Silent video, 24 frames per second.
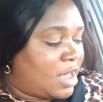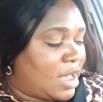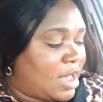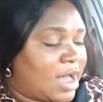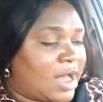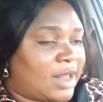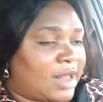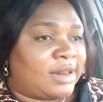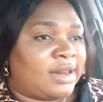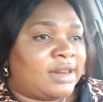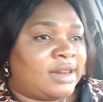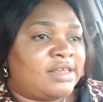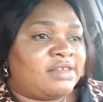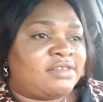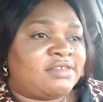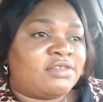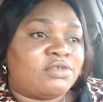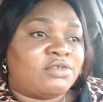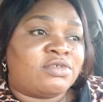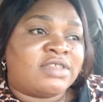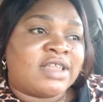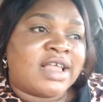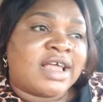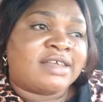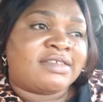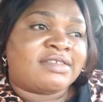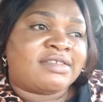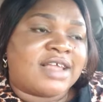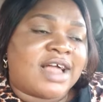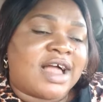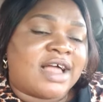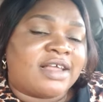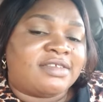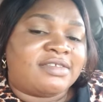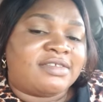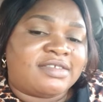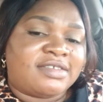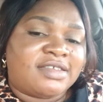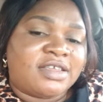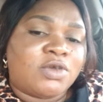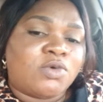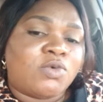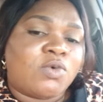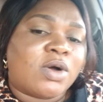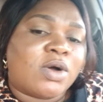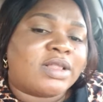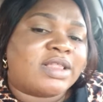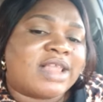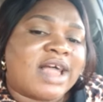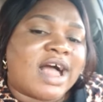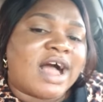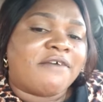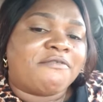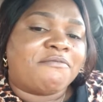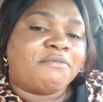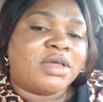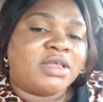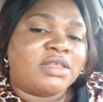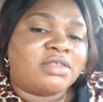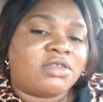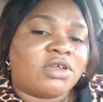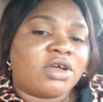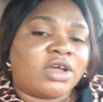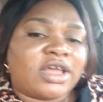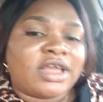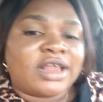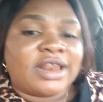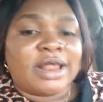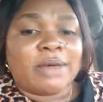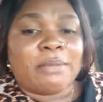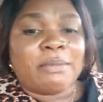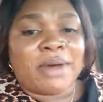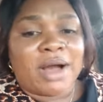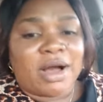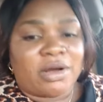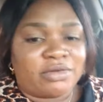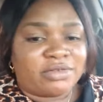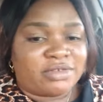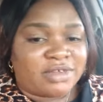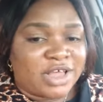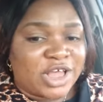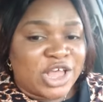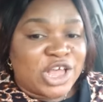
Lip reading: At least you test and see what I've been talking about.